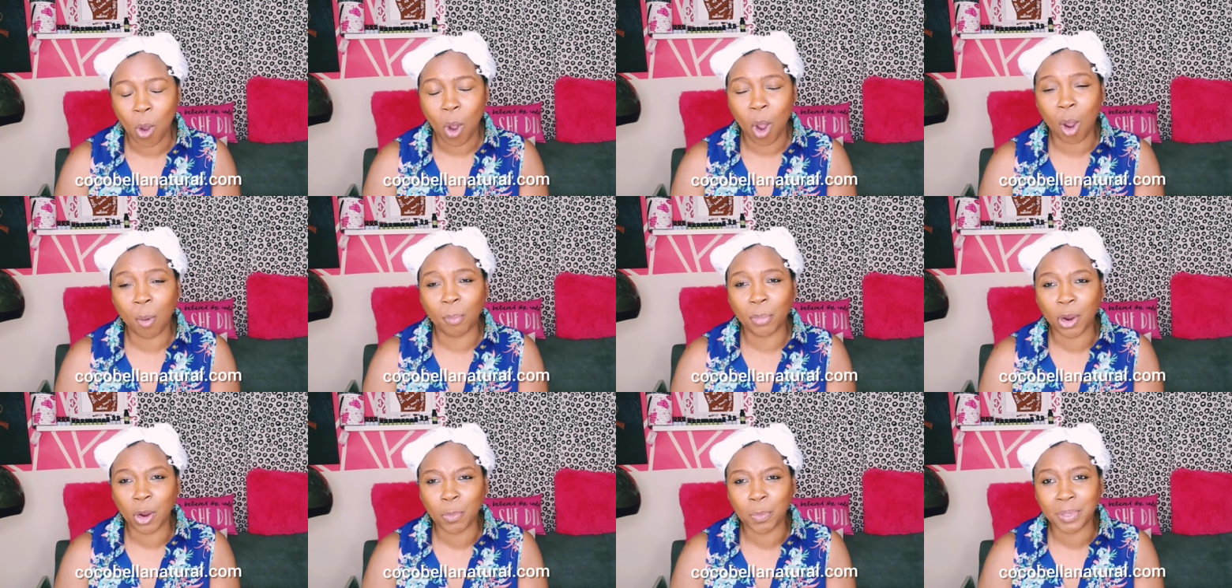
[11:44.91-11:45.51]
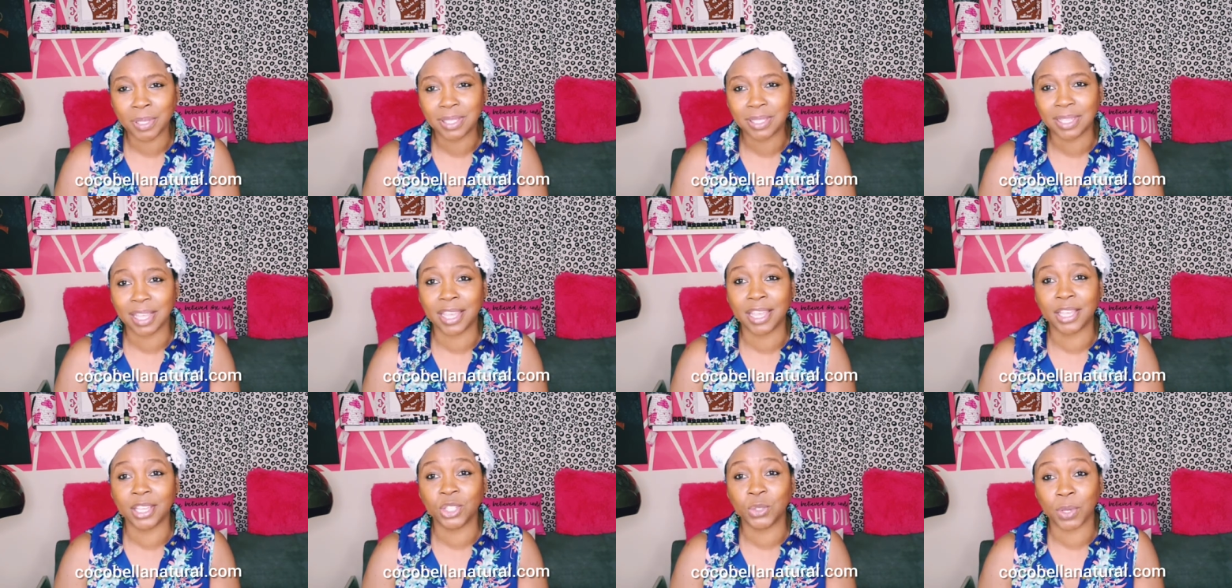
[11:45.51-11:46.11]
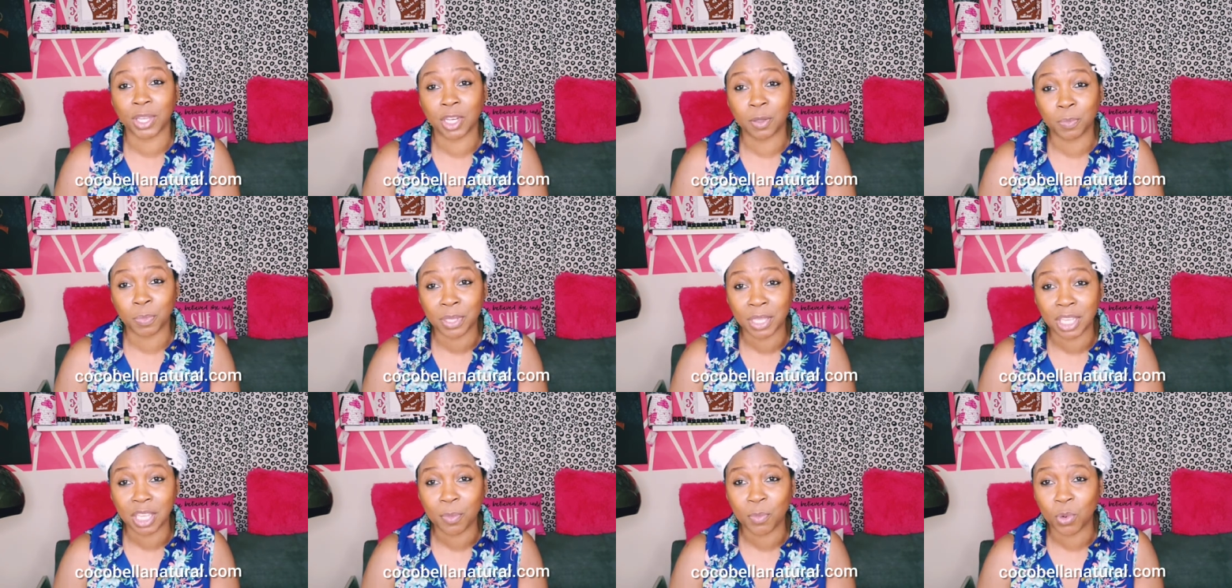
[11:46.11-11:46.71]
on purpose and try to
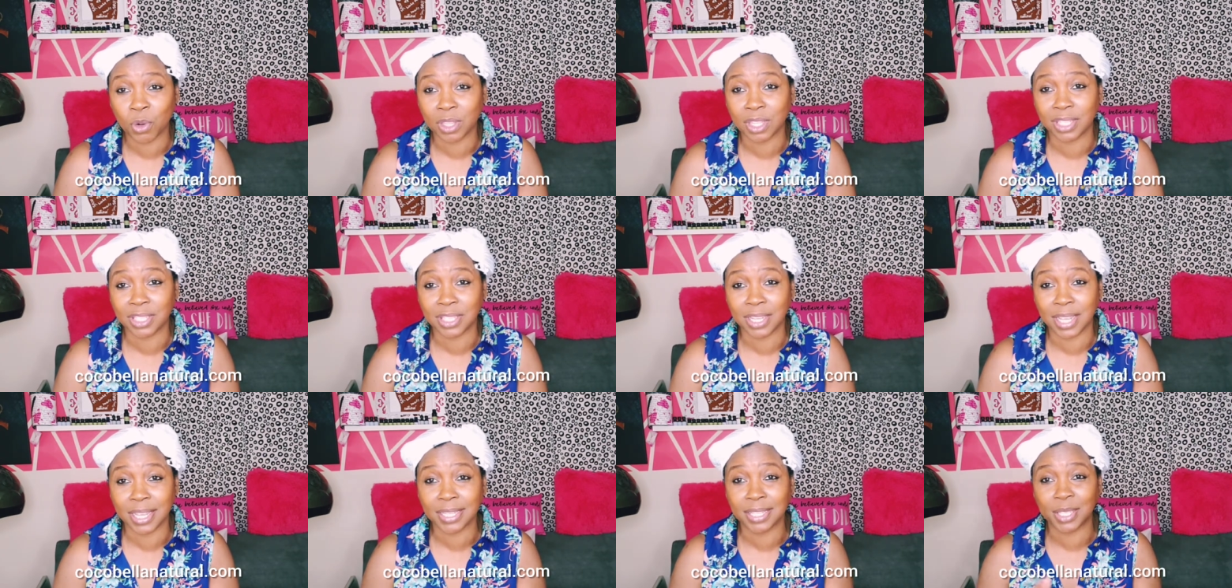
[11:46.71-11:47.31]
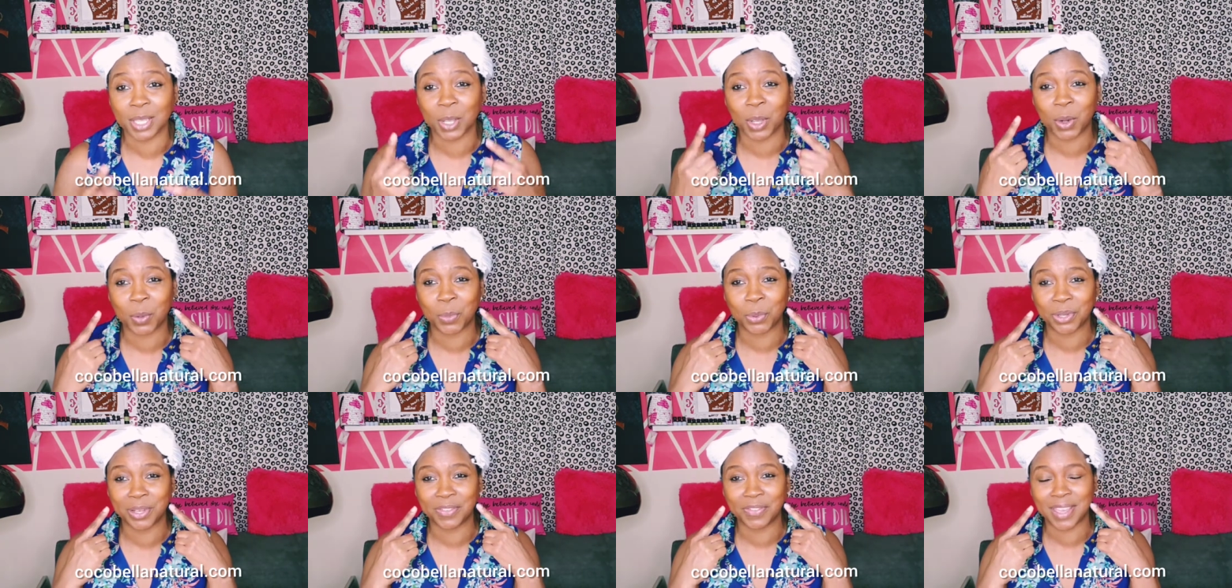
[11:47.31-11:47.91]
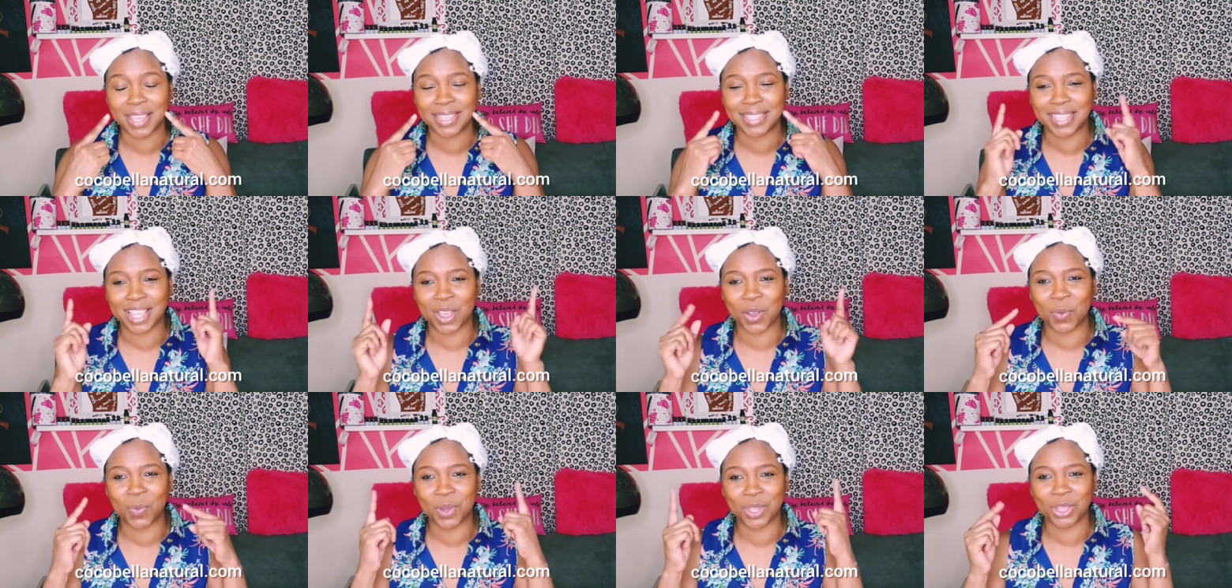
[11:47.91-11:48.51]
be more than just a pretty face
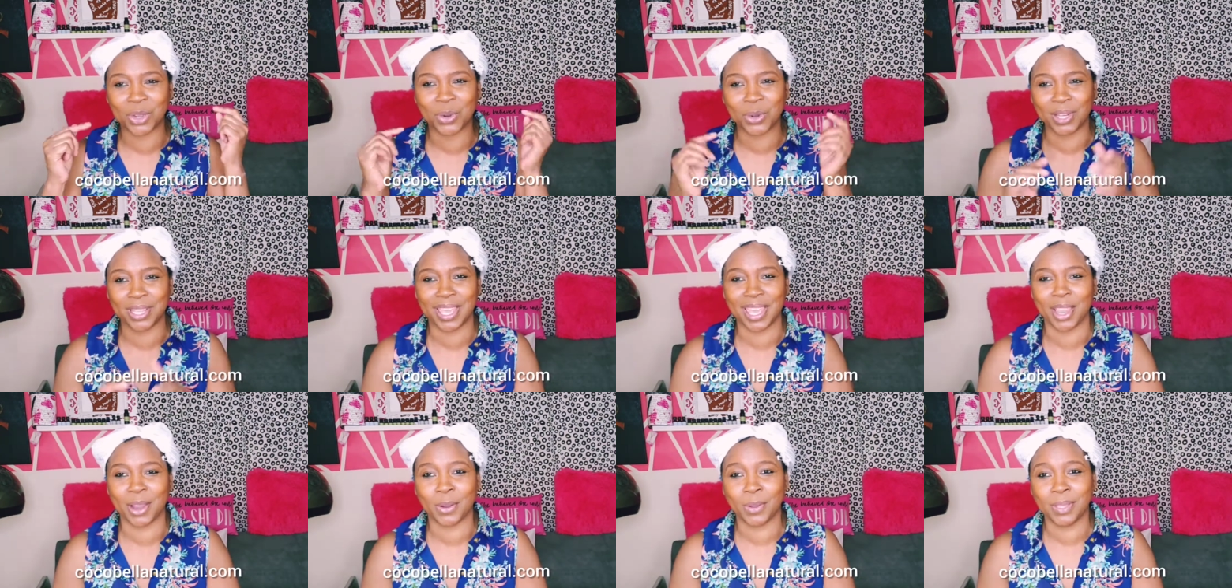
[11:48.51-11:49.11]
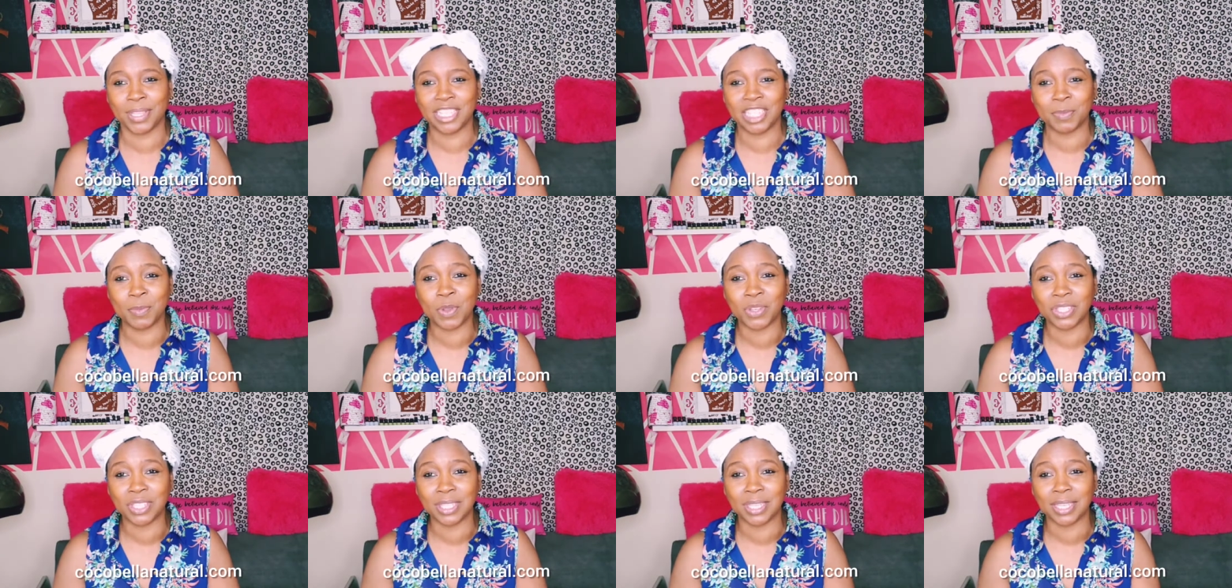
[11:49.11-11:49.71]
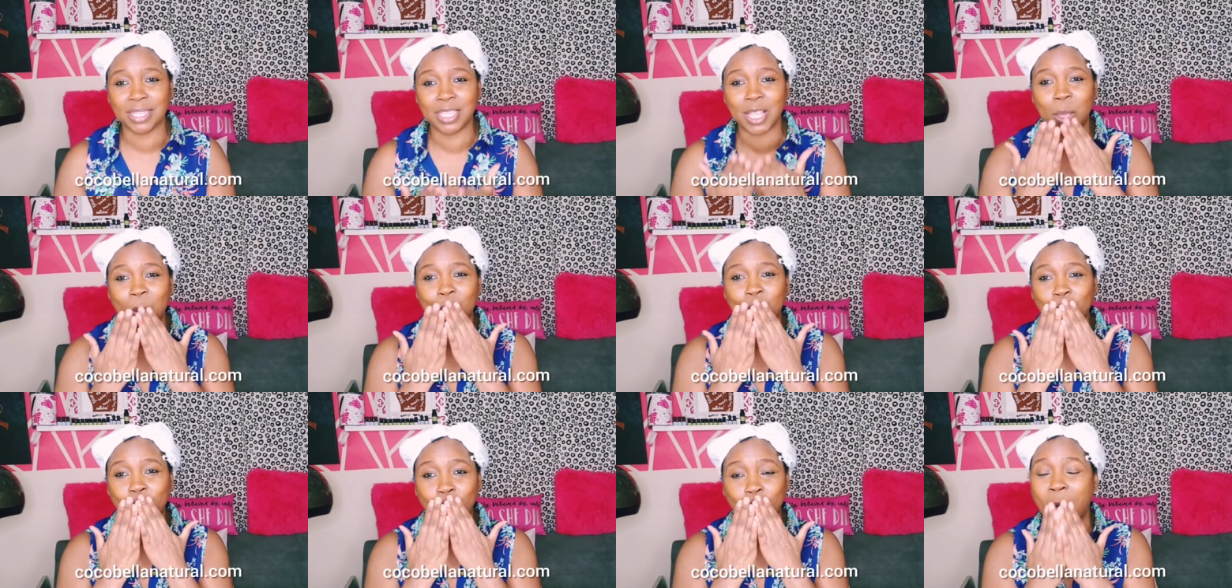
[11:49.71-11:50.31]
with curly hair. Smooches.
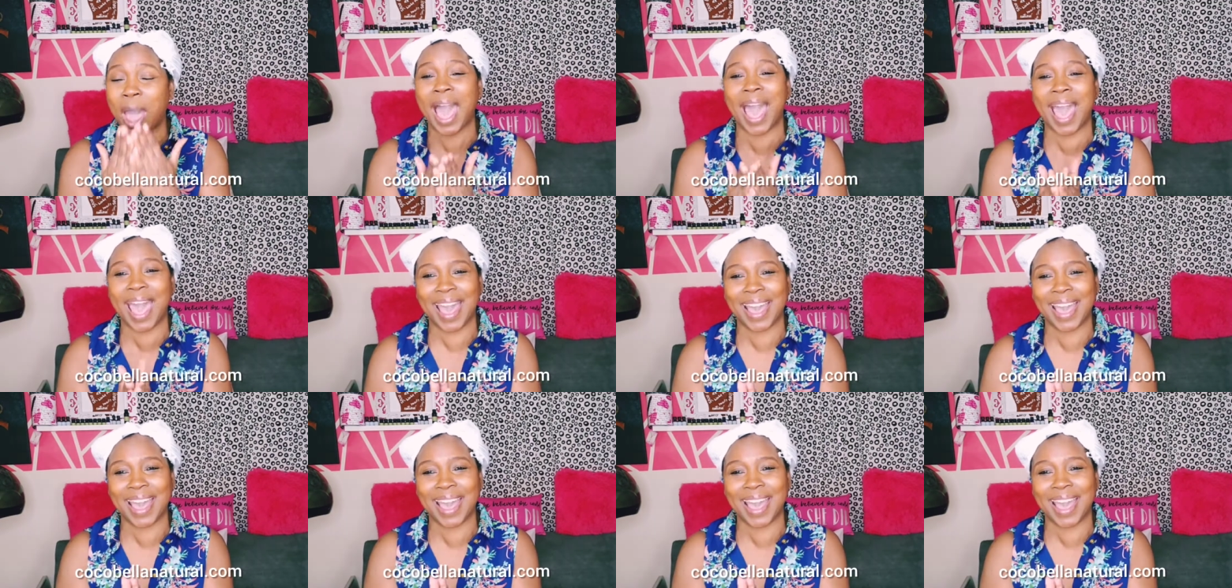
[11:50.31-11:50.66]
Mwah.